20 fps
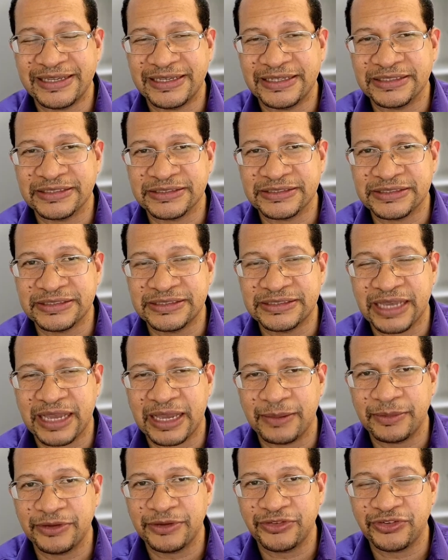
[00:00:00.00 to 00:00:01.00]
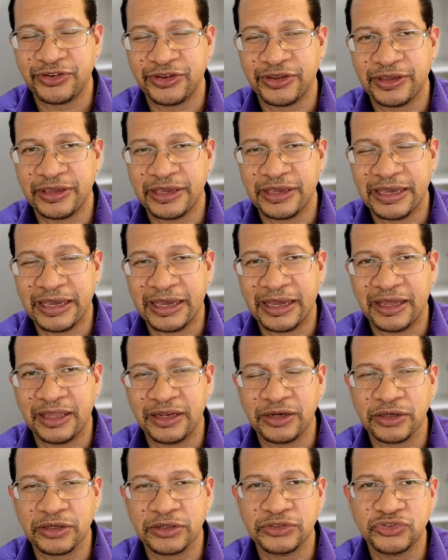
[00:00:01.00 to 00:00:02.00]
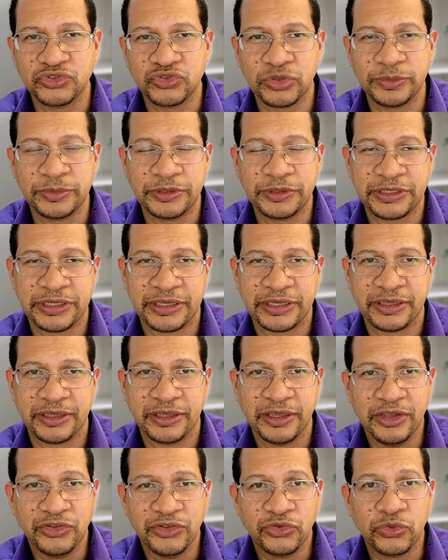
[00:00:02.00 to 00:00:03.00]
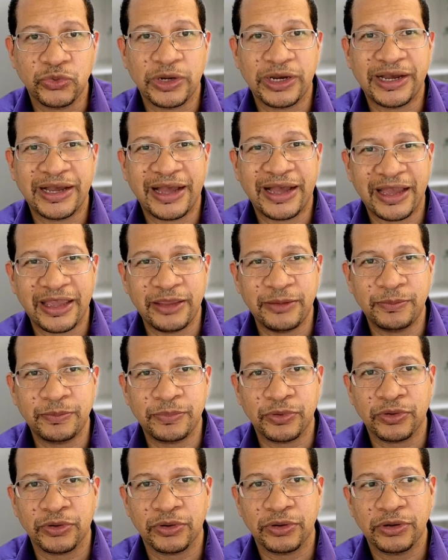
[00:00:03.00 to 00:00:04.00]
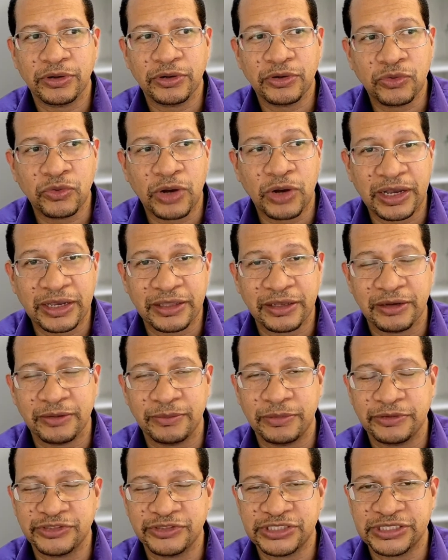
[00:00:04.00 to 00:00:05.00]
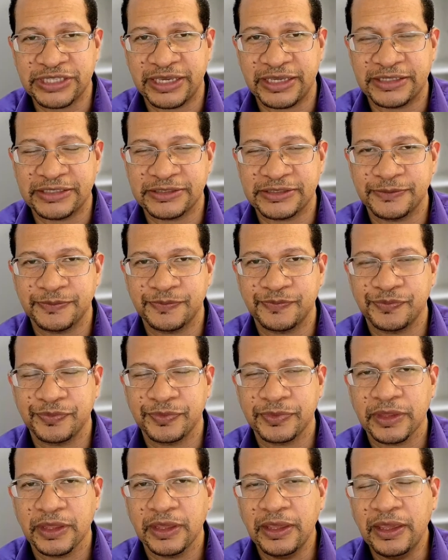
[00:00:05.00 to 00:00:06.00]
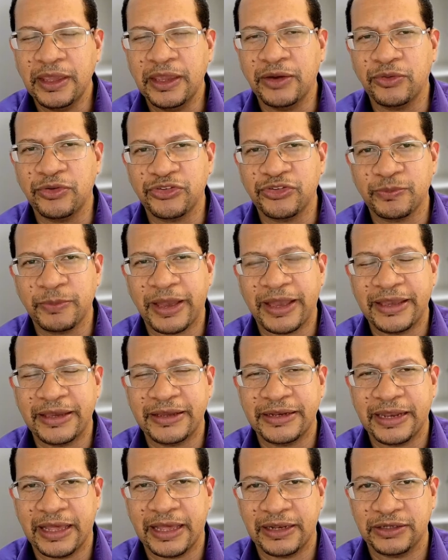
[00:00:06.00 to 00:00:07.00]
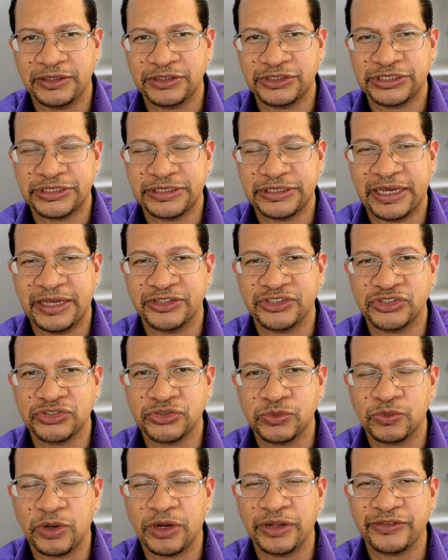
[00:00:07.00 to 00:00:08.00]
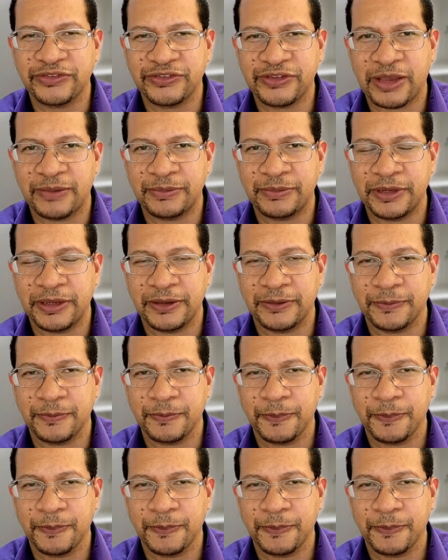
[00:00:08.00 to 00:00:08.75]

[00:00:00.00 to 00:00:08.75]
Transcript: is damaging and contributing to a hypercoagulable state. Here is my analogy as to what's happening.